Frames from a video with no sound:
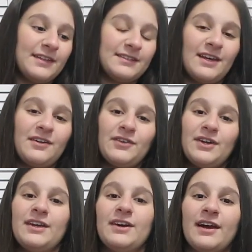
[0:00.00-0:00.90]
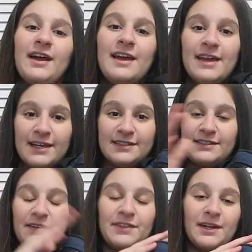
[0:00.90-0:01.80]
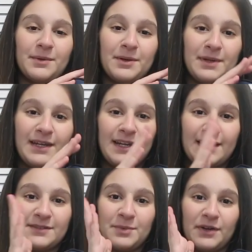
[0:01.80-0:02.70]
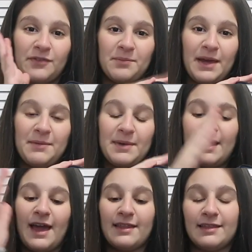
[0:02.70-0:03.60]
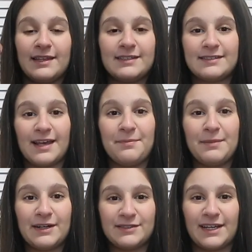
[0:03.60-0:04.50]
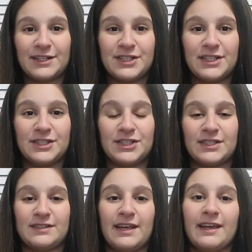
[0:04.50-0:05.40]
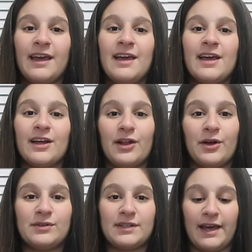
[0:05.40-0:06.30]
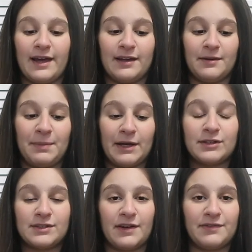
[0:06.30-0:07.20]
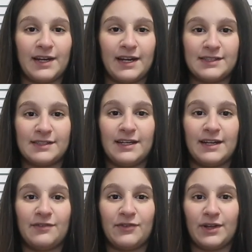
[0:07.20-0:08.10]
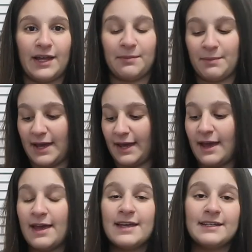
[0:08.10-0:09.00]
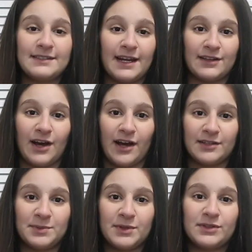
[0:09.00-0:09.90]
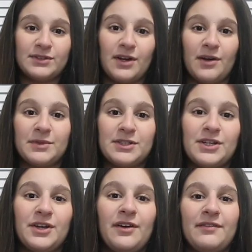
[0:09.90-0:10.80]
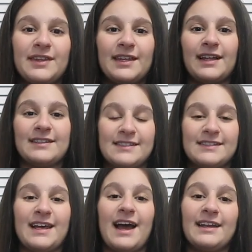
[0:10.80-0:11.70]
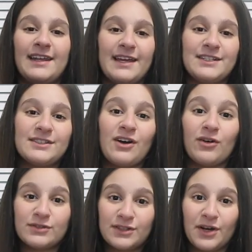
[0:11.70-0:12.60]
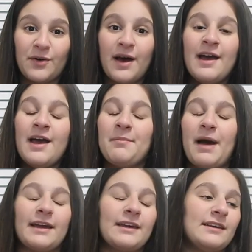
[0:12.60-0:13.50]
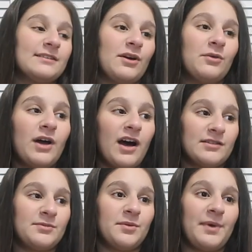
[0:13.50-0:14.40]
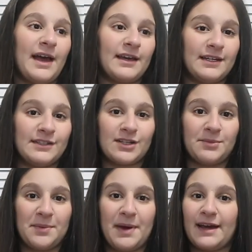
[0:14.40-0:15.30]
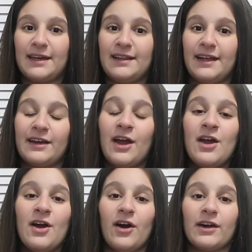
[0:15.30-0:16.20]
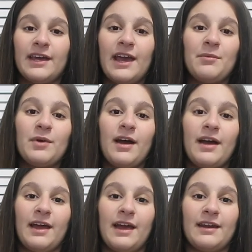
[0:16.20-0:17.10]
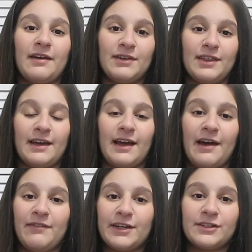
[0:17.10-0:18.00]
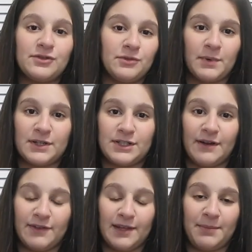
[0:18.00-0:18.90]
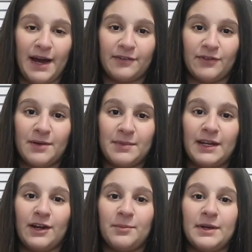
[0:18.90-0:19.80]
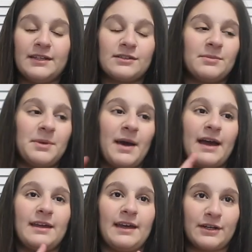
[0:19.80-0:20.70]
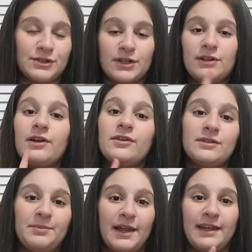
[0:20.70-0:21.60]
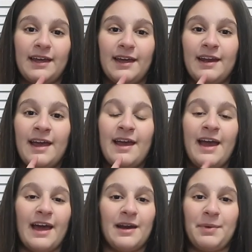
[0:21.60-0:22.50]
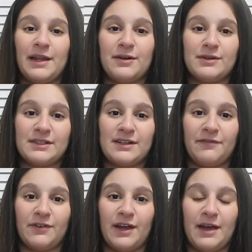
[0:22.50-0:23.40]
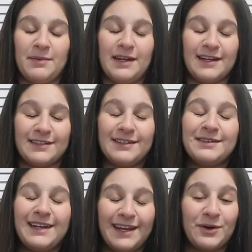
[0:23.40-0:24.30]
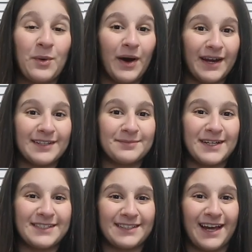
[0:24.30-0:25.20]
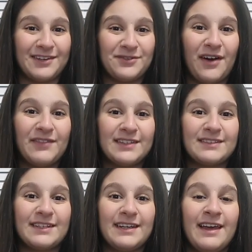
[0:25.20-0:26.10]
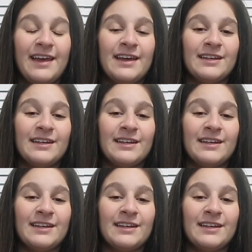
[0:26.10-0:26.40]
This side over here is stuff that I'm going to be needing to bring for baby. And this middle section is just like clothes and bigger stuff that I just needed for like my stay at the hospital. So I'm going to show you everything that's inside. Gage is also packing his own hospital bag, and he's going to be packing like our camera and everything. I have like a toothbrush and everything packed for him in here, but he's going to be packing extra clothes, a blanket, and a pillow and stuff for him. He doesn't need quite as much as I do, obviously.